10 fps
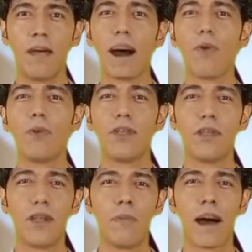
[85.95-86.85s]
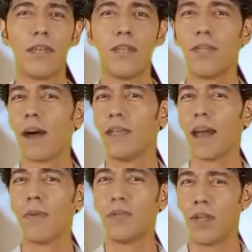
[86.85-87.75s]
How often do you
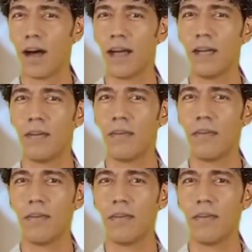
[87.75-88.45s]
exercise outside?